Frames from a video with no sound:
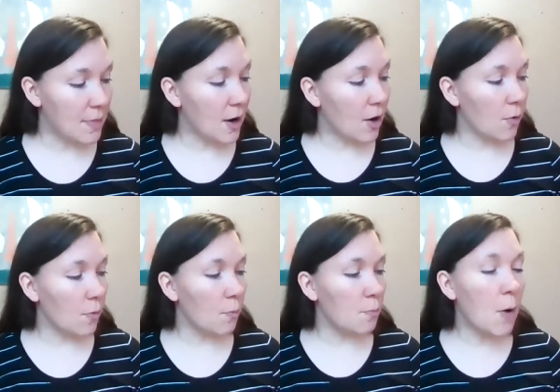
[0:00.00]
They're
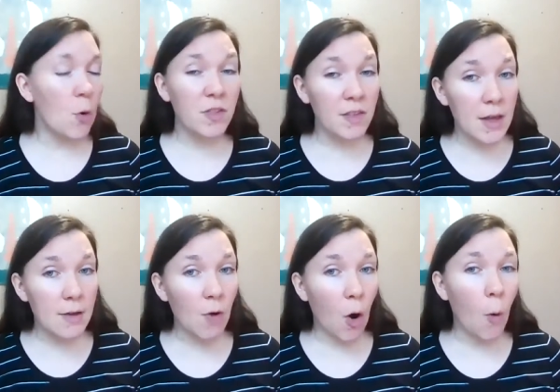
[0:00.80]

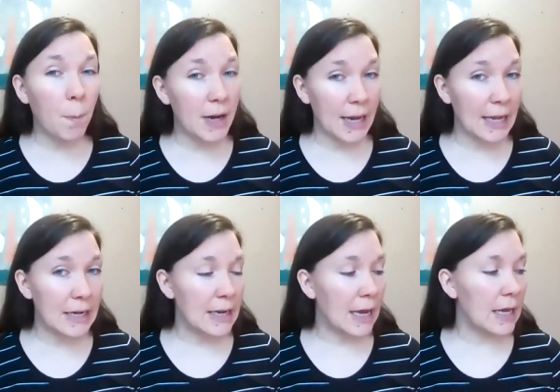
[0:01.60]
mostly open
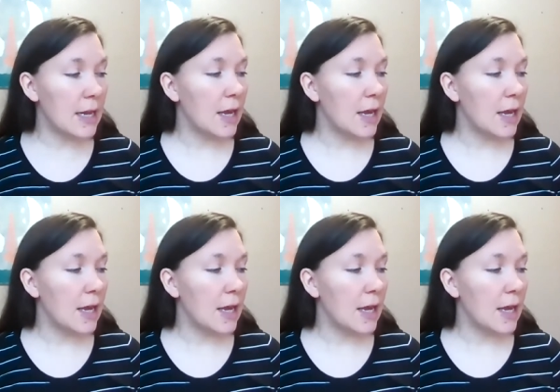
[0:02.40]
ended,